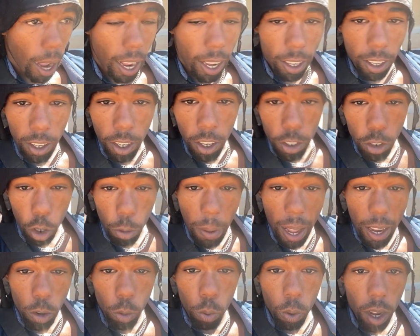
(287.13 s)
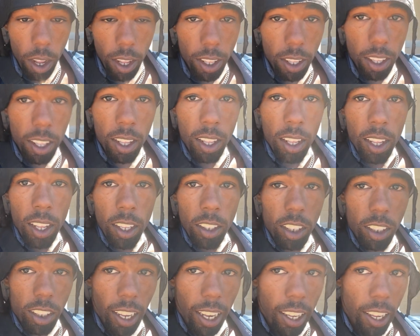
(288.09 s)
it no matter what.
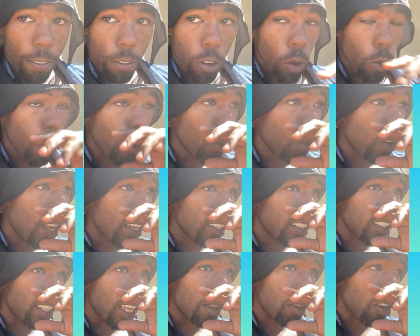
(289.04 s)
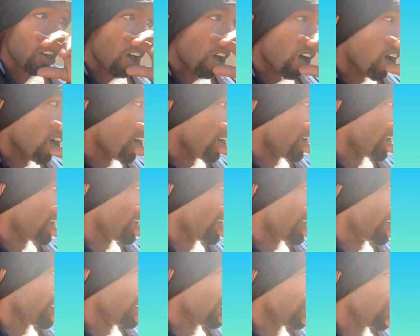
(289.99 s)
Just like if you in the same car
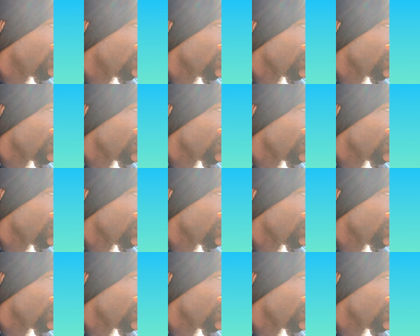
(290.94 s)
and, you know,